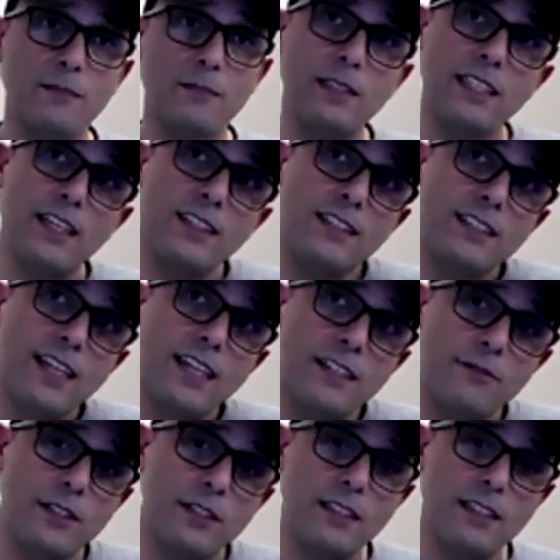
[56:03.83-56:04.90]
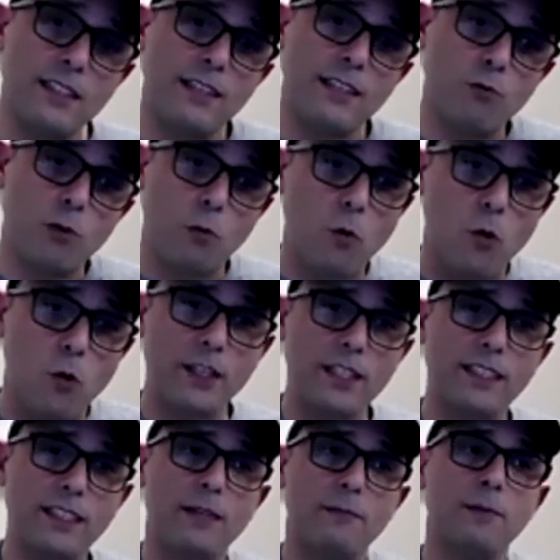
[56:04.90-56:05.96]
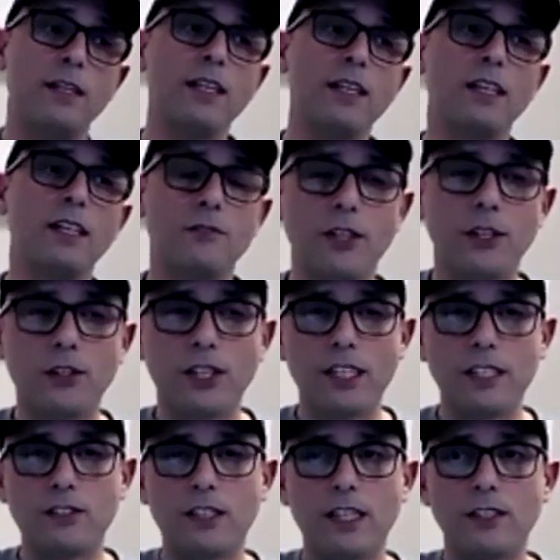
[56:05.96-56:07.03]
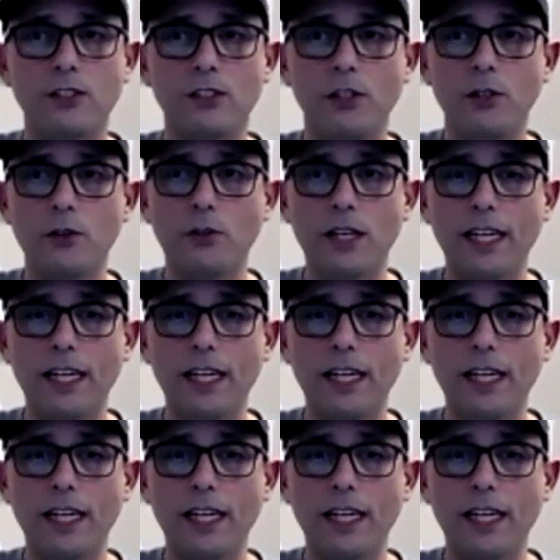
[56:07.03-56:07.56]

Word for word: I mean, the other side of it is then rewarding them for the things they do.